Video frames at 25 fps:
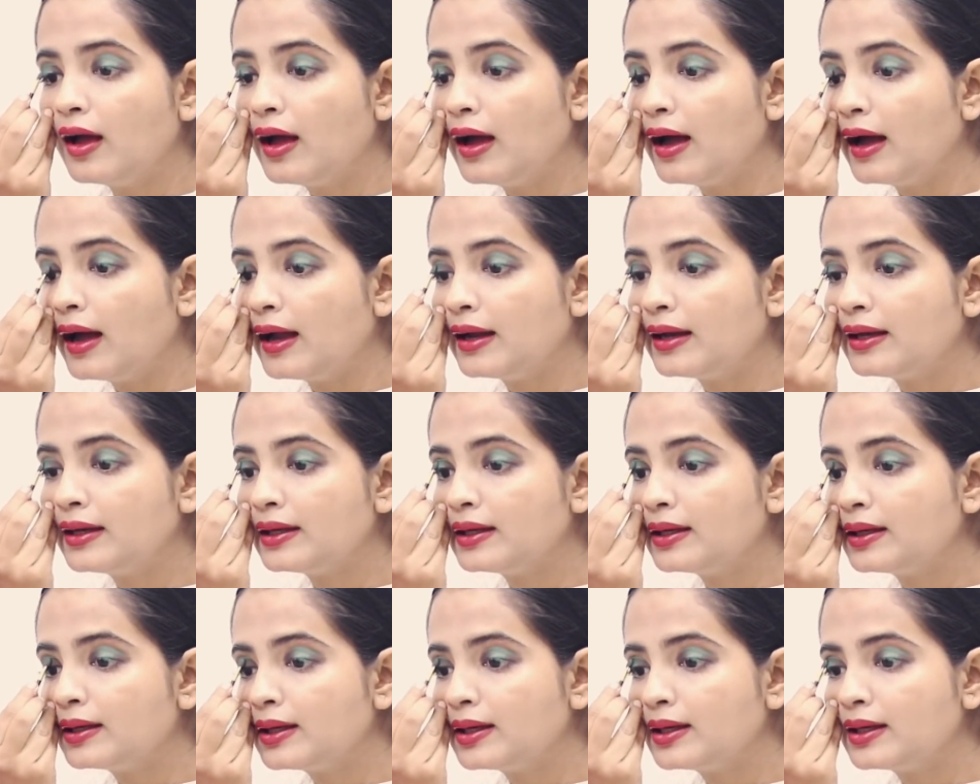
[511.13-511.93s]

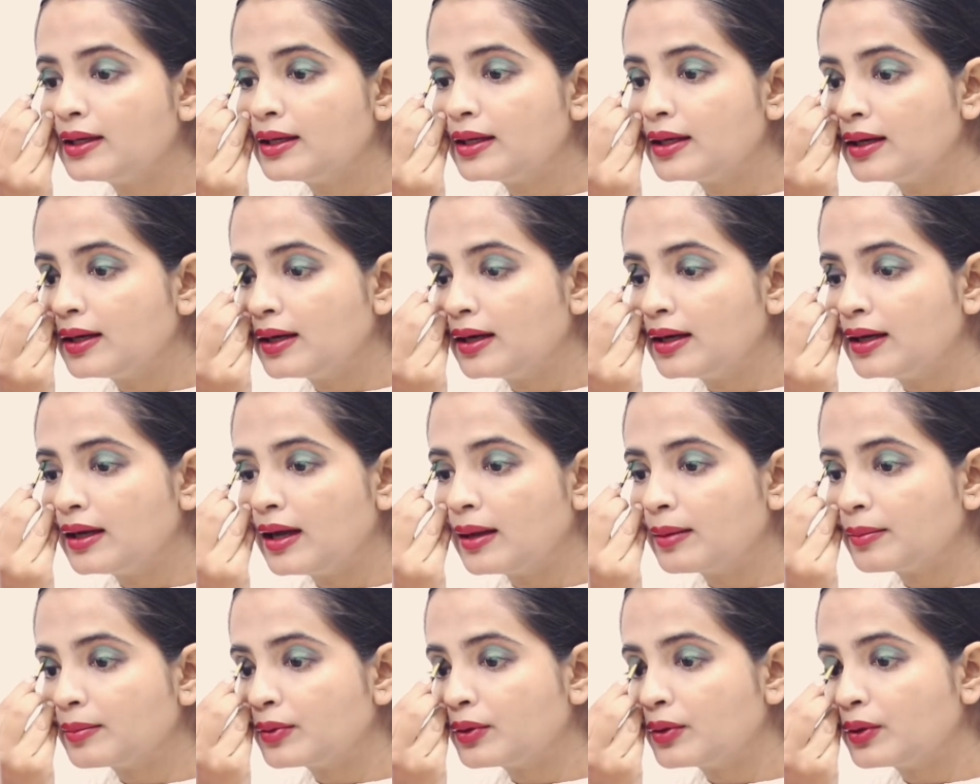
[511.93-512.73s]
and
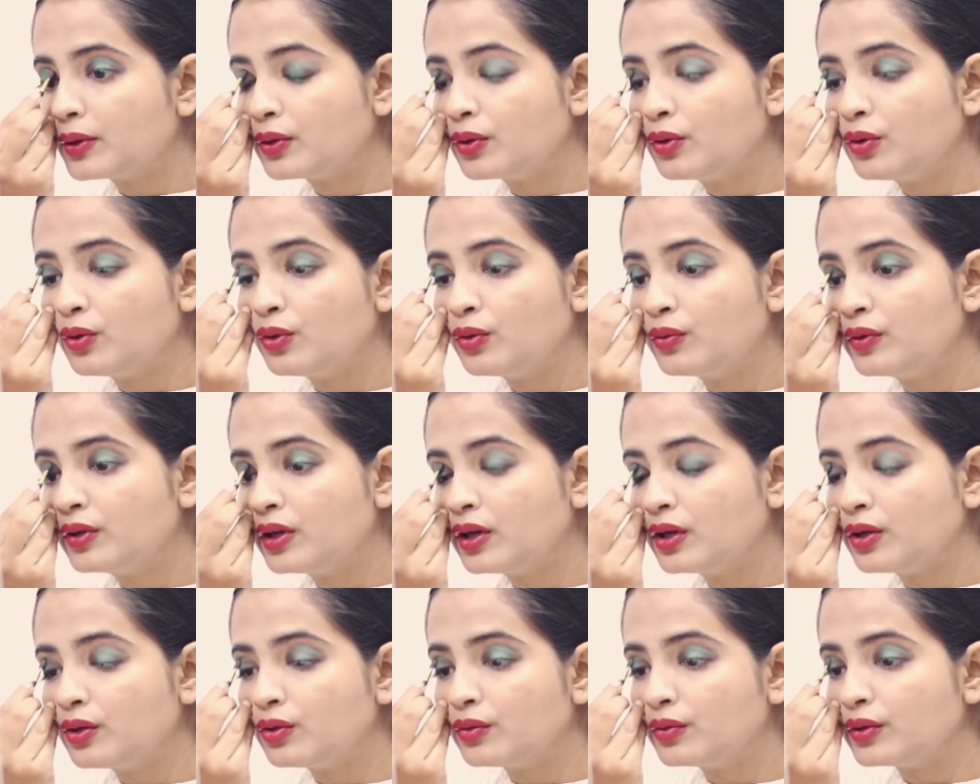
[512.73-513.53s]
I'm going over
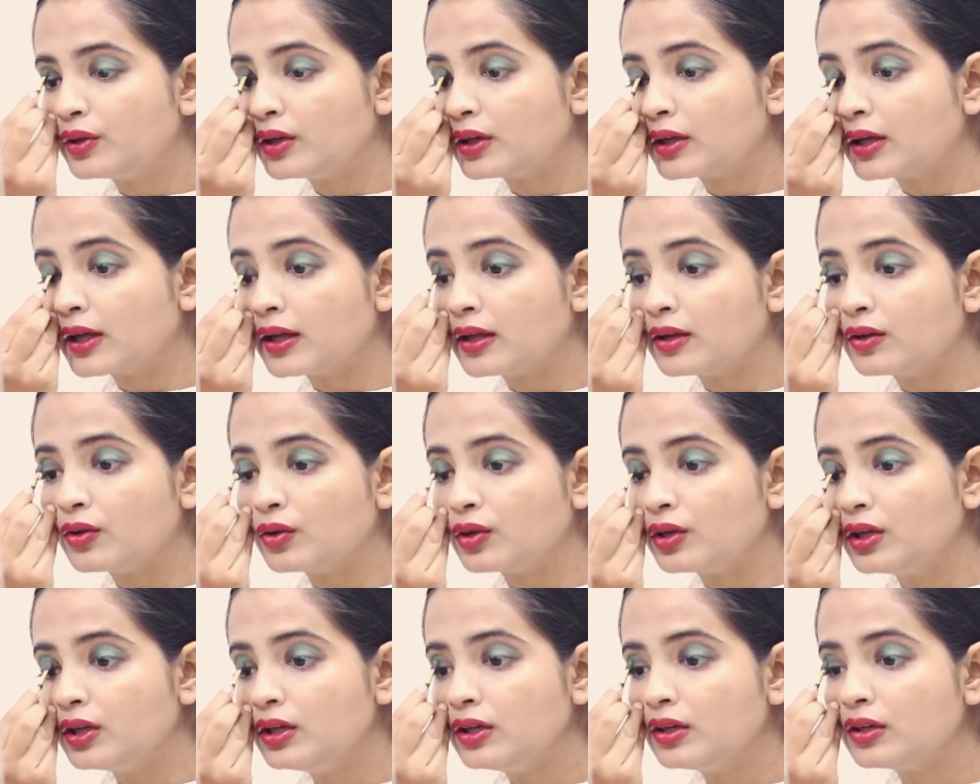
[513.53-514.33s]
and over again
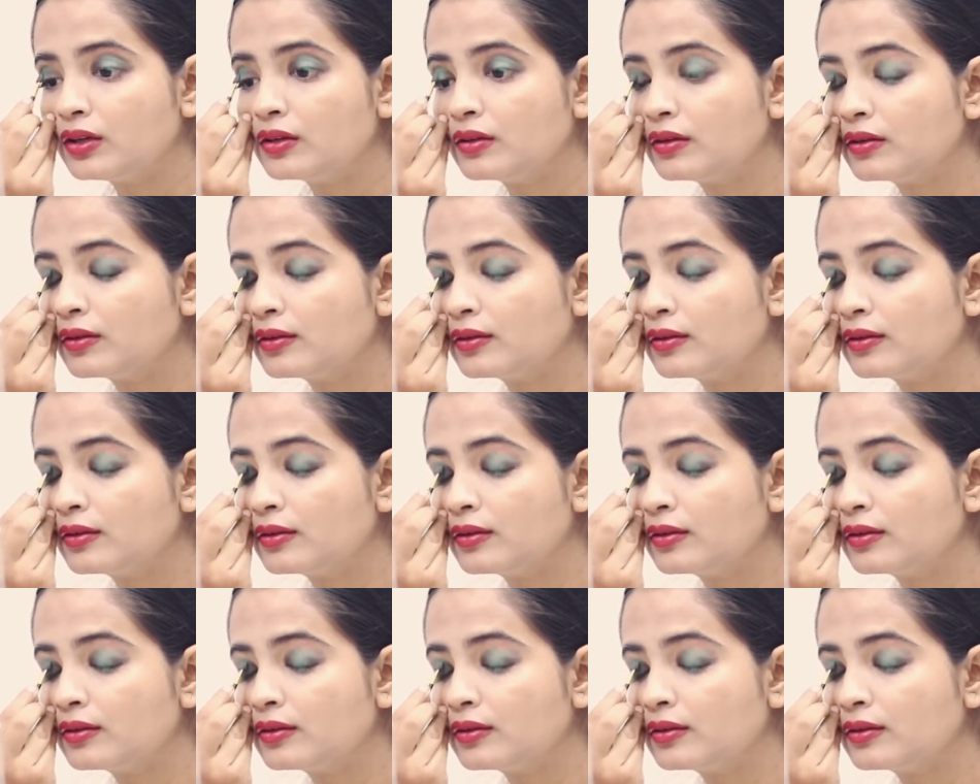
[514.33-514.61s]
on it.